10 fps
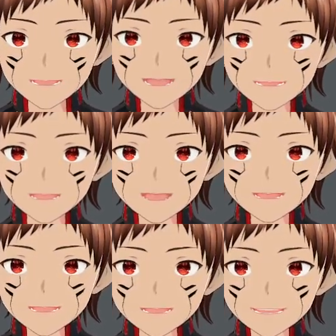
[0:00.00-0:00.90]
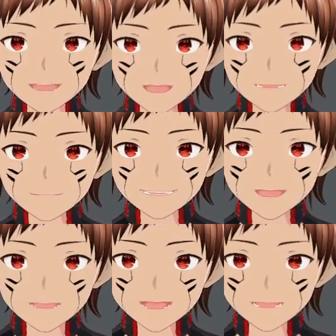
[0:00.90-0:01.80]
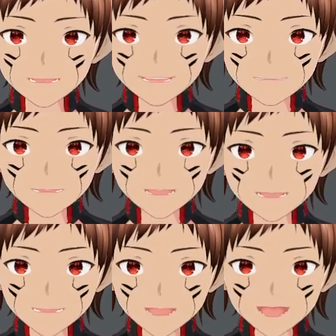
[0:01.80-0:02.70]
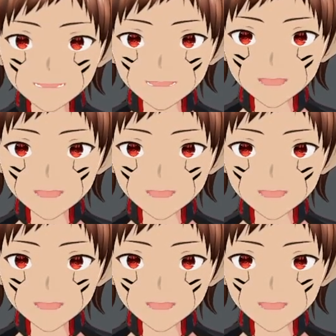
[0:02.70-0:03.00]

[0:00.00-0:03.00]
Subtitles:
of the Imperium, got nothing. Astra Militarum.